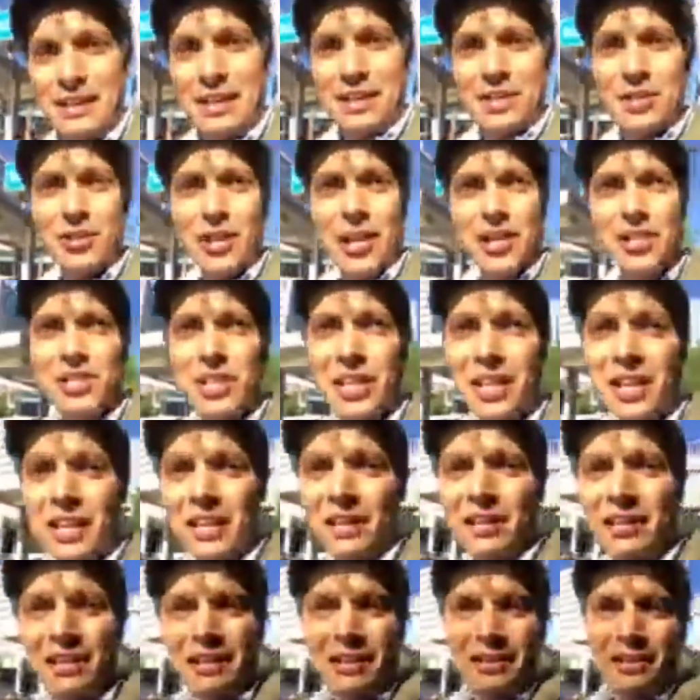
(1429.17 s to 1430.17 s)
uh, trash
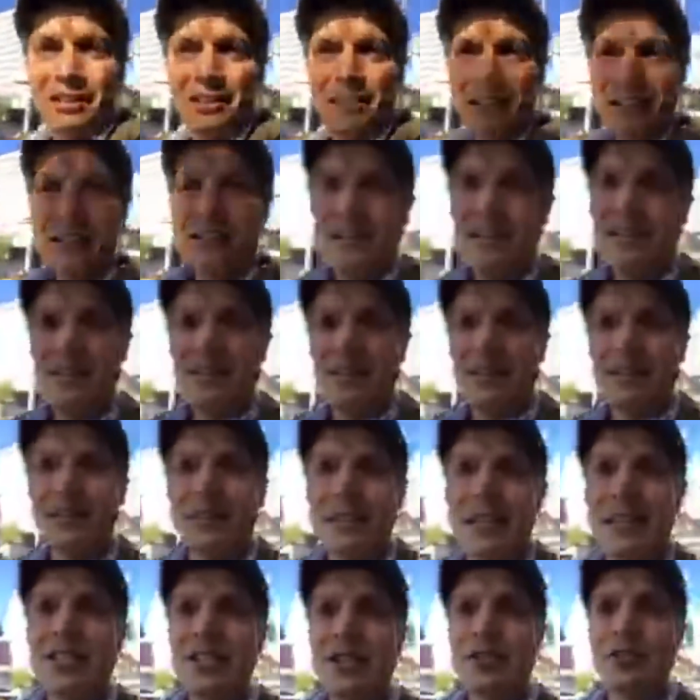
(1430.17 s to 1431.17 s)
can.
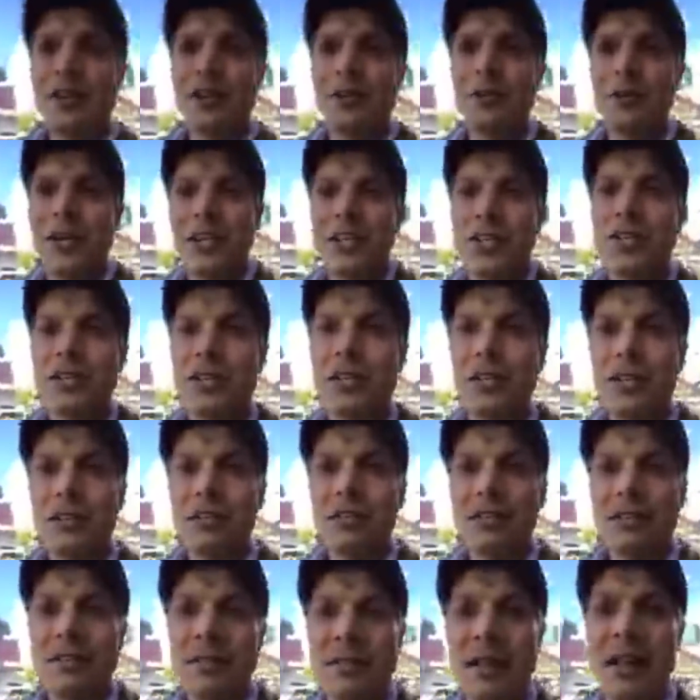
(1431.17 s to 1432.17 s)
That's a great question.
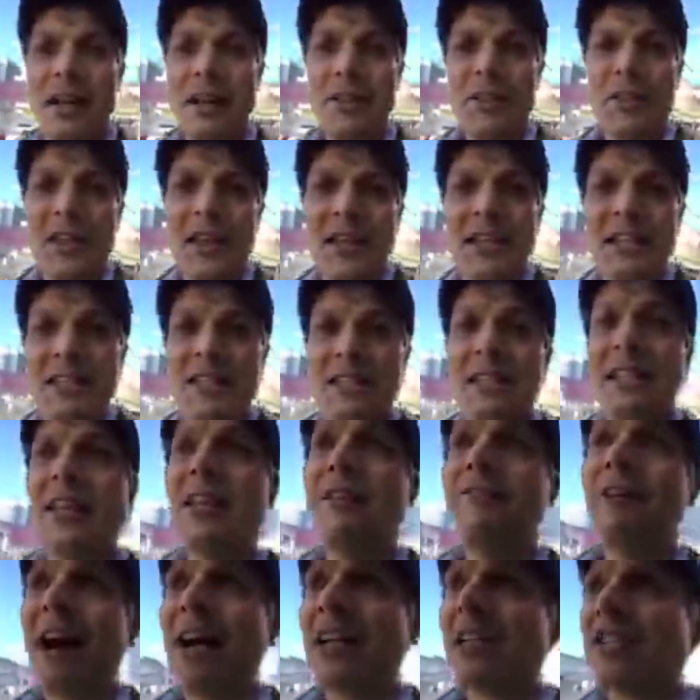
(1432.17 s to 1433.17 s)
Uh,
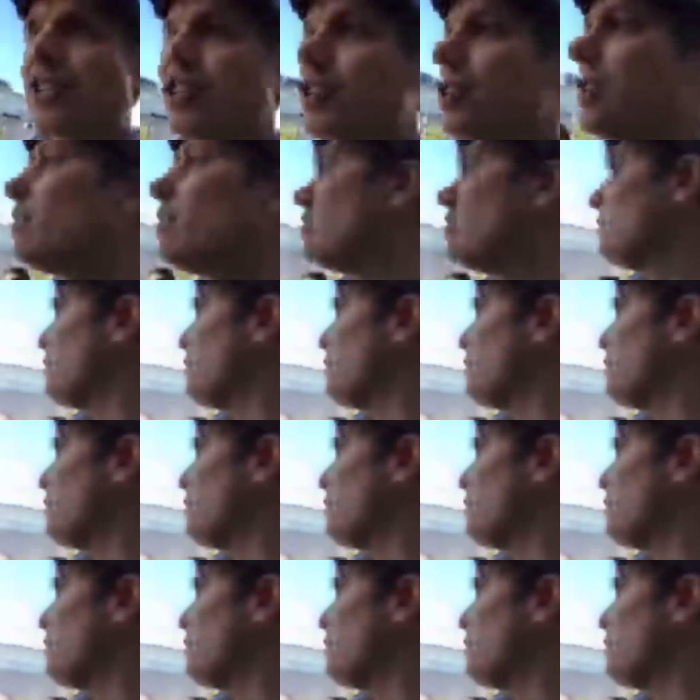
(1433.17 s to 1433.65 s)
thanks, Ivanj.